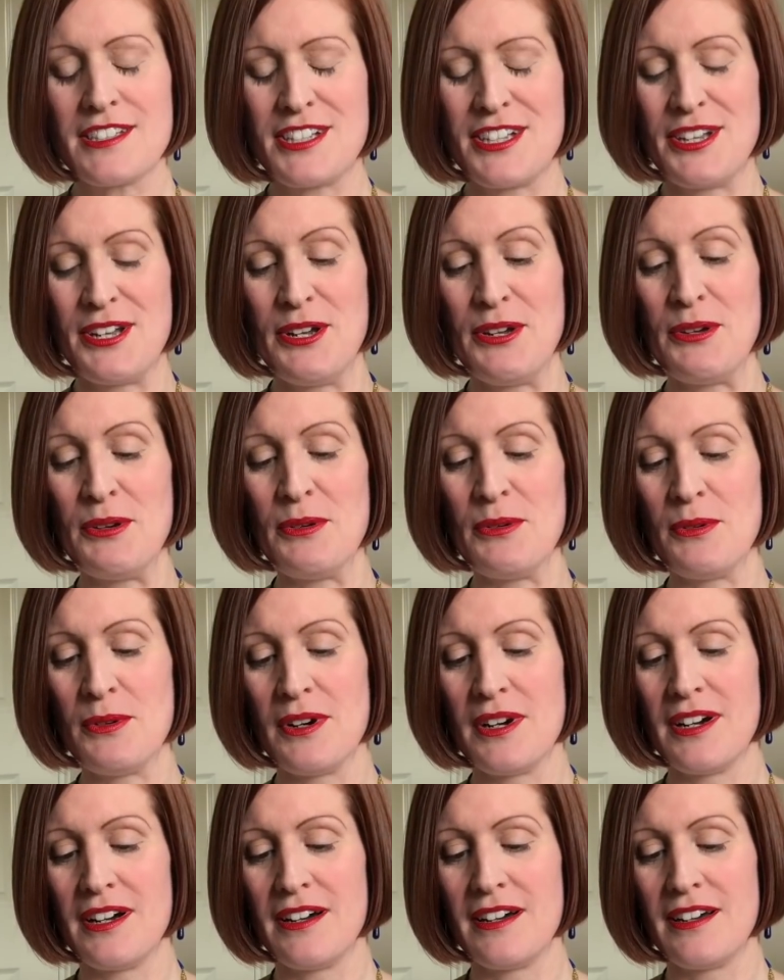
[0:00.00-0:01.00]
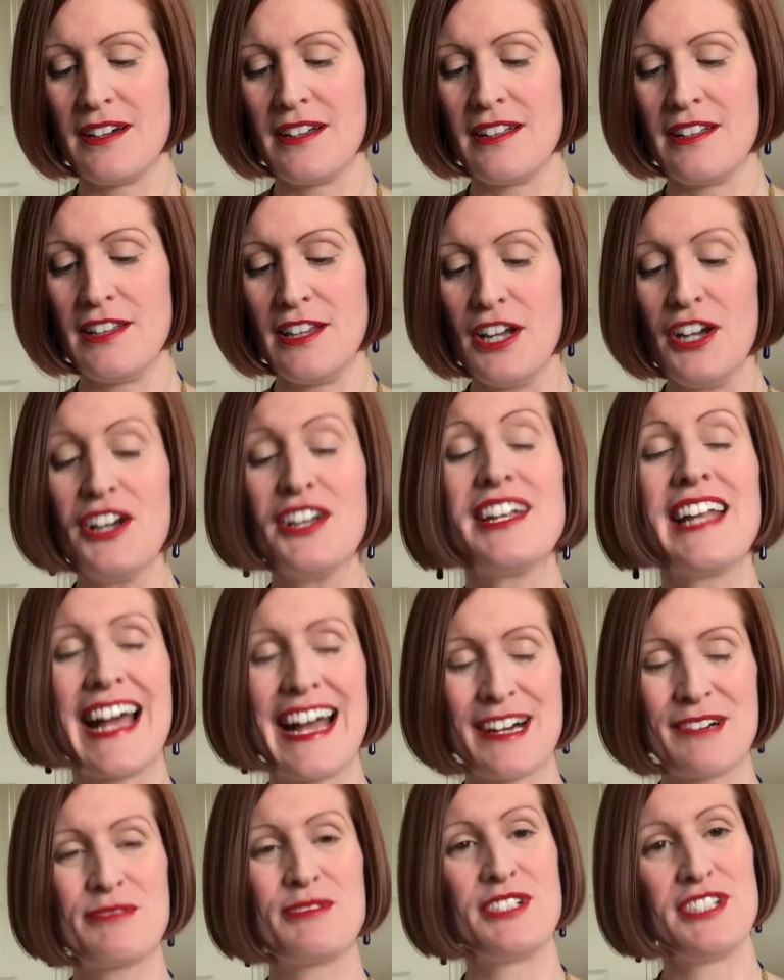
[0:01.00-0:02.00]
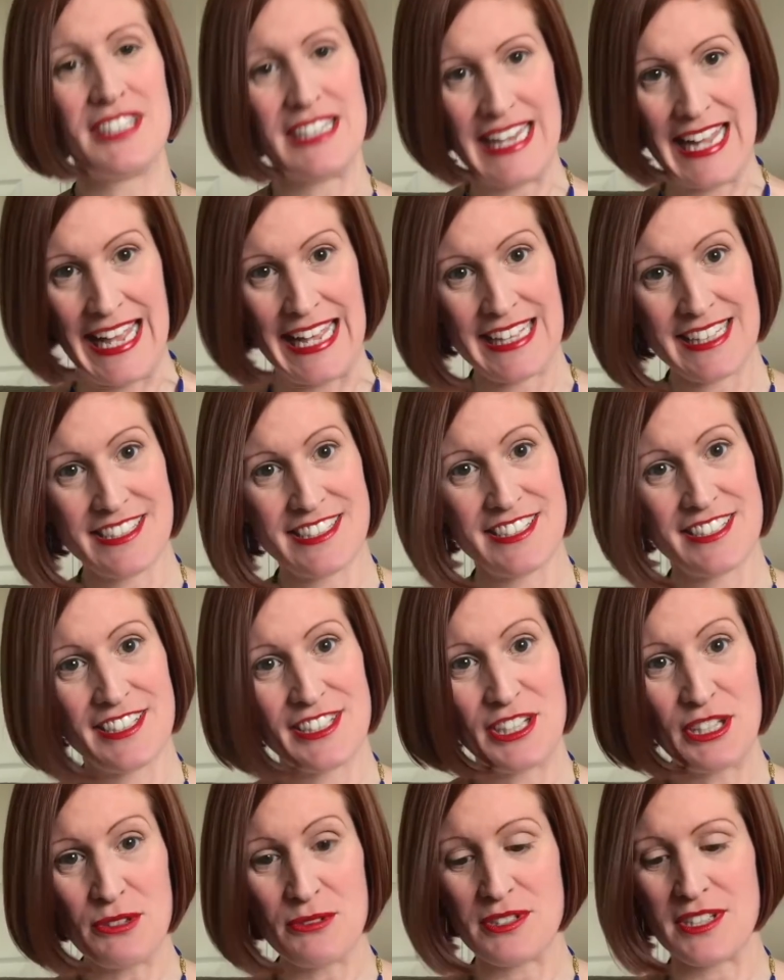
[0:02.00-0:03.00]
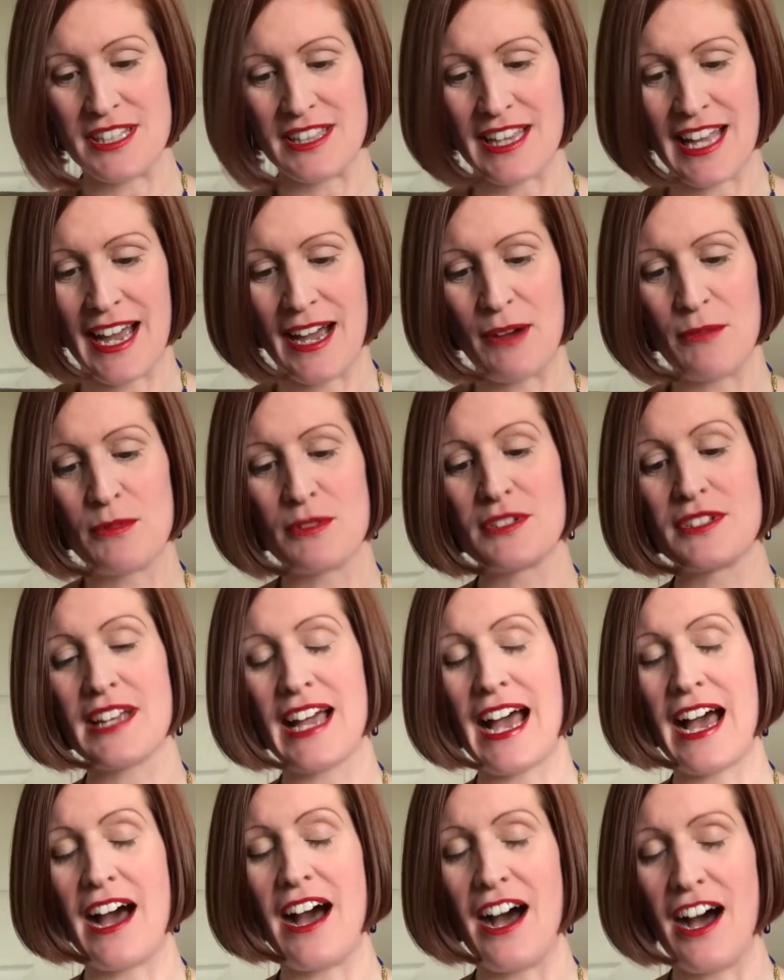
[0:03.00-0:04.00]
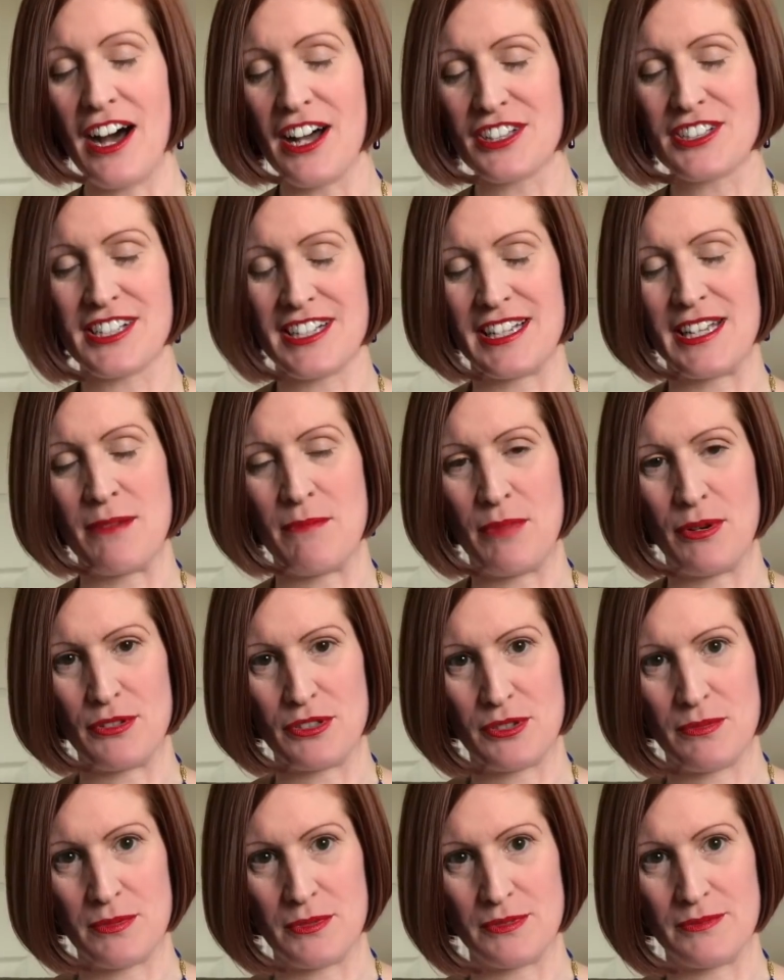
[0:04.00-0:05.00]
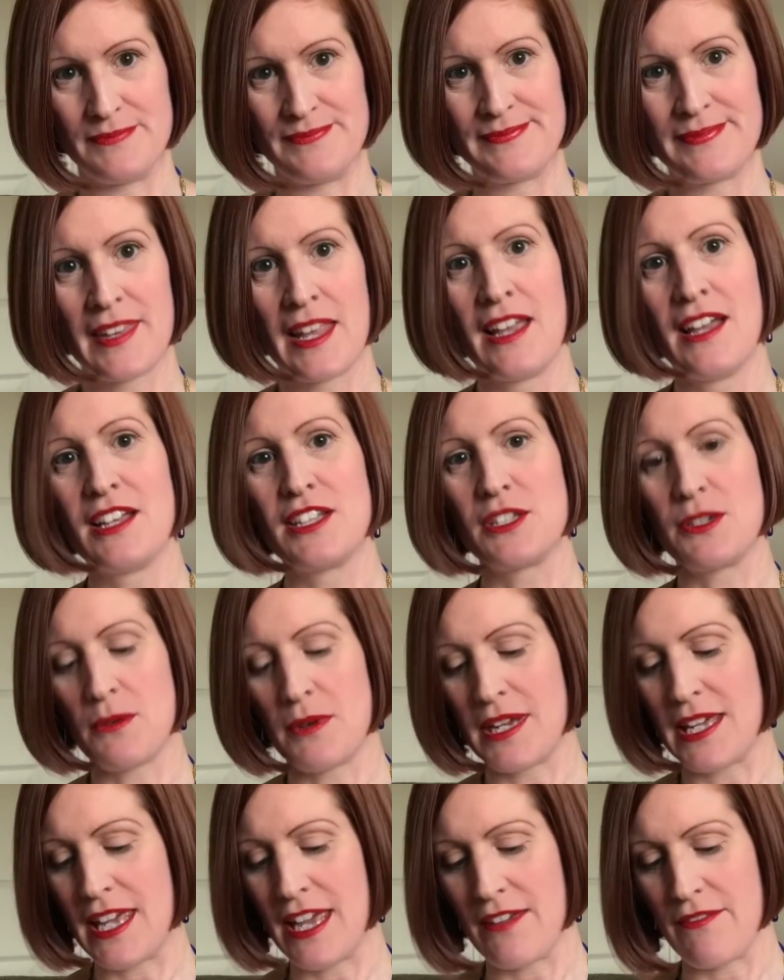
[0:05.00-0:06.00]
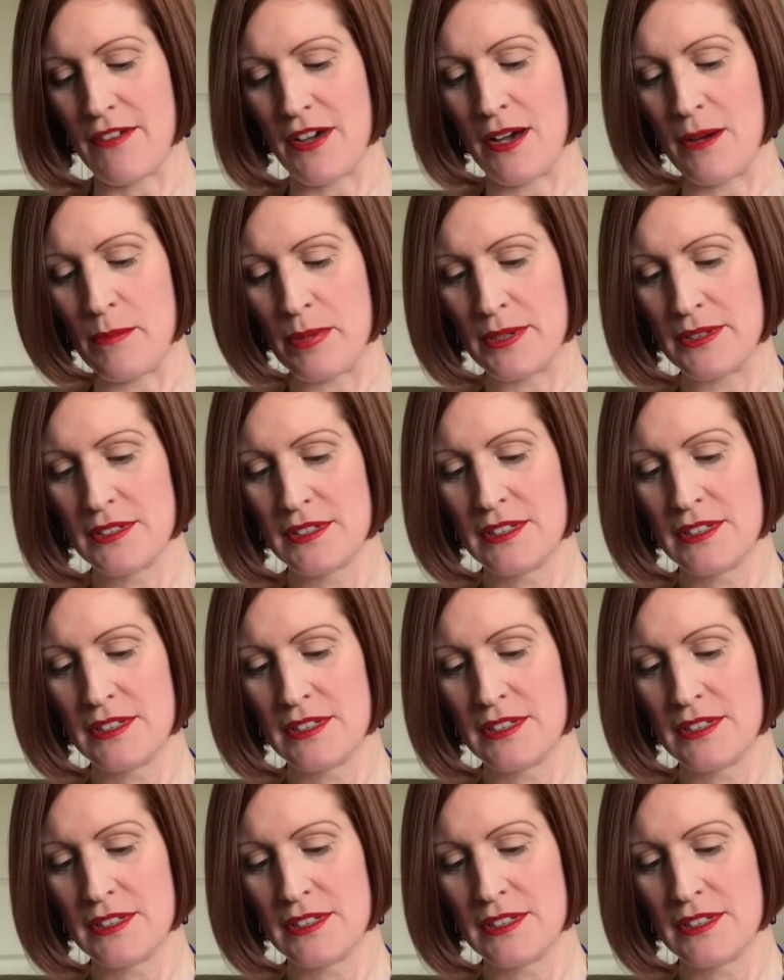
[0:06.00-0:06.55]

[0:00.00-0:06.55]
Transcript: to learn how to knit using that was utterly impossible, so I gave up.